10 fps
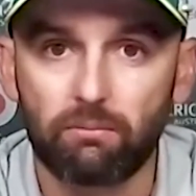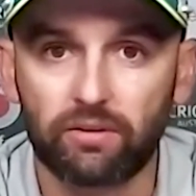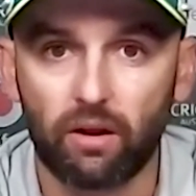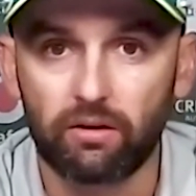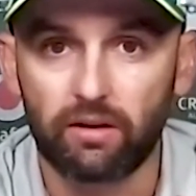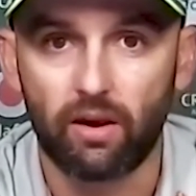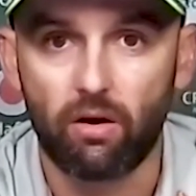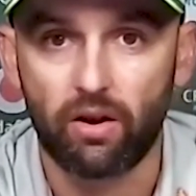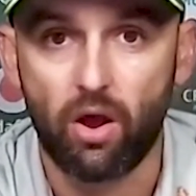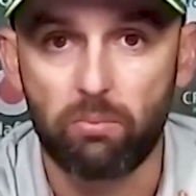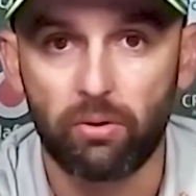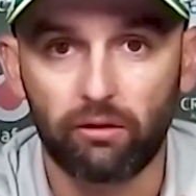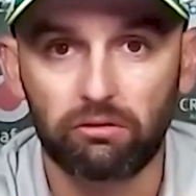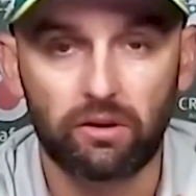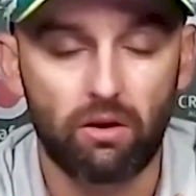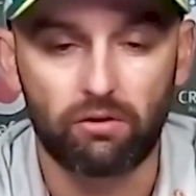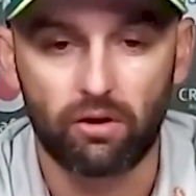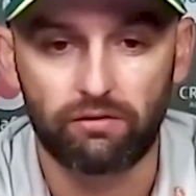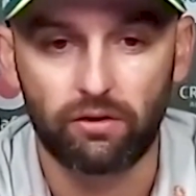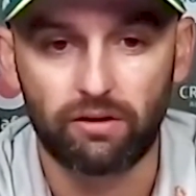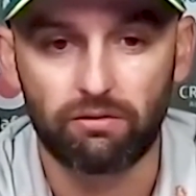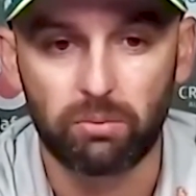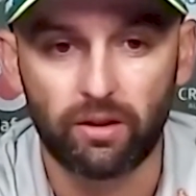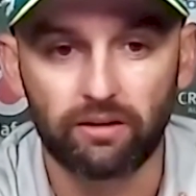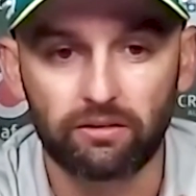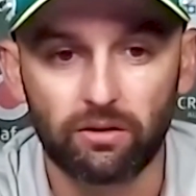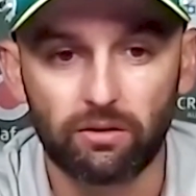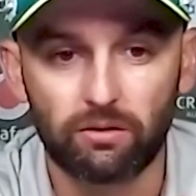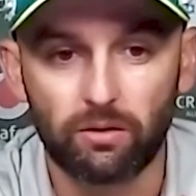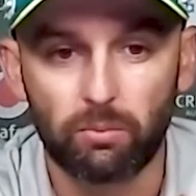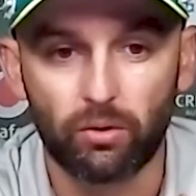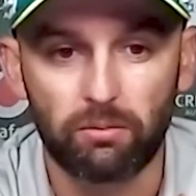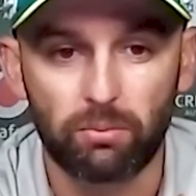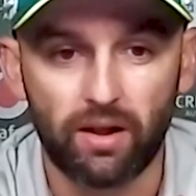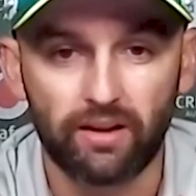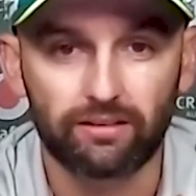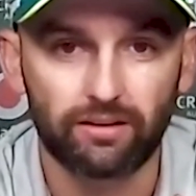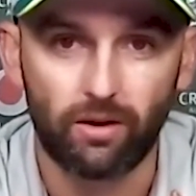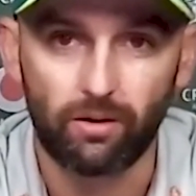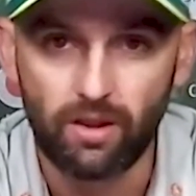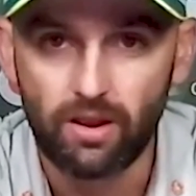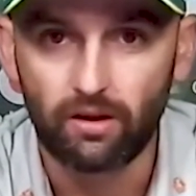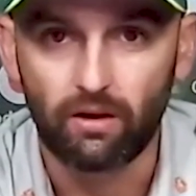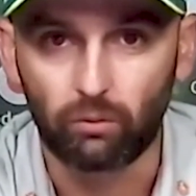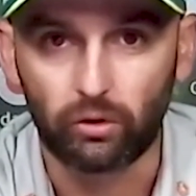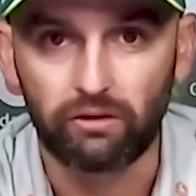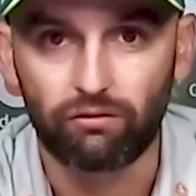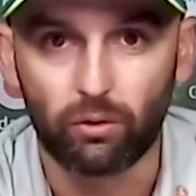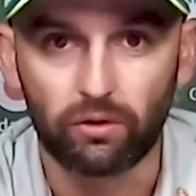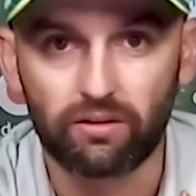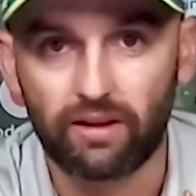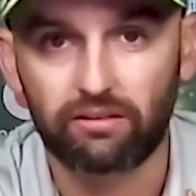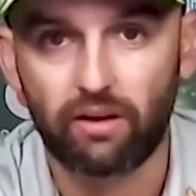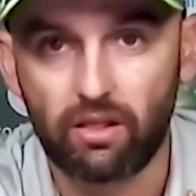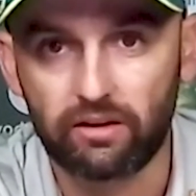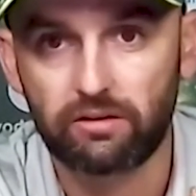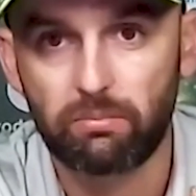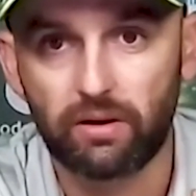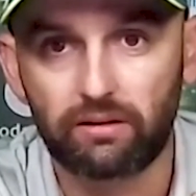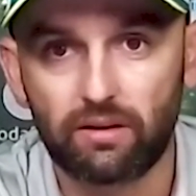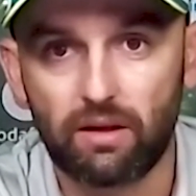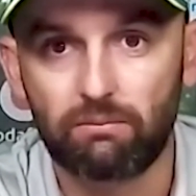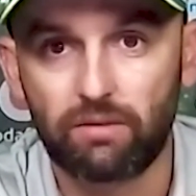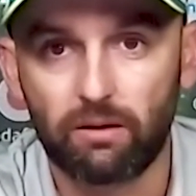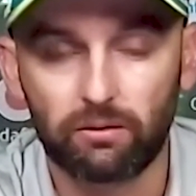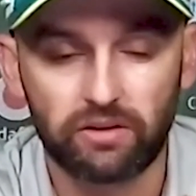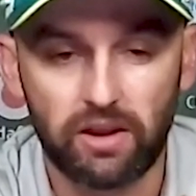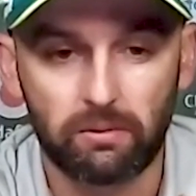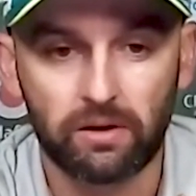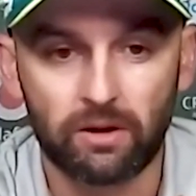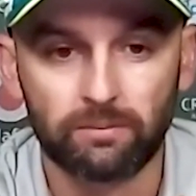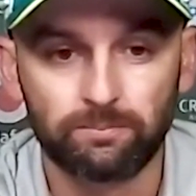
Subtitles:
So yeah, I know personally I've got a few different plans to put in place, so I'm looking forward to that challenge, but yeah, we'll see how we go.